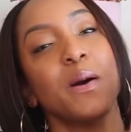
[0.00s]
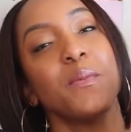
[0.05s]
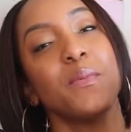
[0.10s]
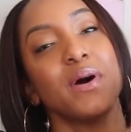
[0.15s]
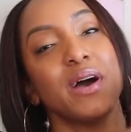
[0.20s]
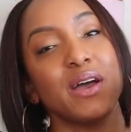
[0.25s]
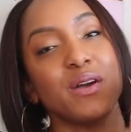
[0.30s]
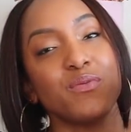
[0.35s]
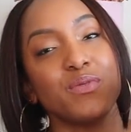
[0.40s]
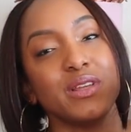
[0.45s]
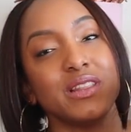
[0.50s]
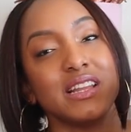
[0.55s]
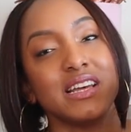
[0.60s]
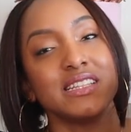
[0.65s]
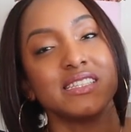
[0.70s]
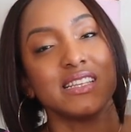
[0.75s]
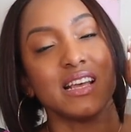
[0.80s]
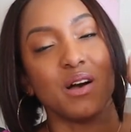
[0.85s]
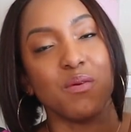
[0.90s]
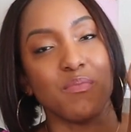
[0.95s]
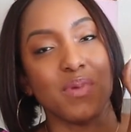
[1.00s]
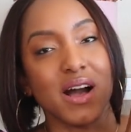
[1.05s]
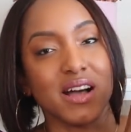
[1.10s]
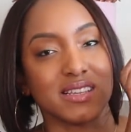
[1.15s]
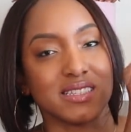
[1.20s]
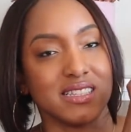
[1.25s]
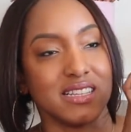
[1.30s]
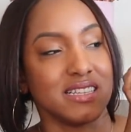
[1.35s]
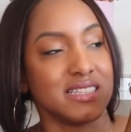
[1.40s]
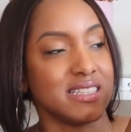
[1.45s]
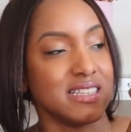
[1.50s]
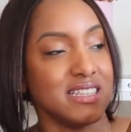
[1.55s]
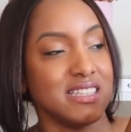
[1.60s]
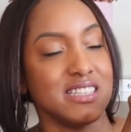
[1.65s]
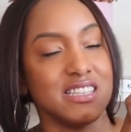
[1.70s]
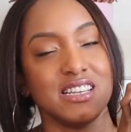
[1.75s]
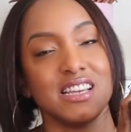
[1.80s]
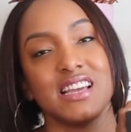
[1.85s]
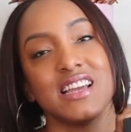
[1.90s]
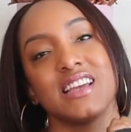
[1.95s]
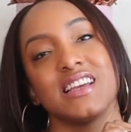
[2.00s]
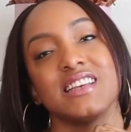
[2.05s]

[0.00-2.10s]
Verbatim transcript: But we let's unbox this.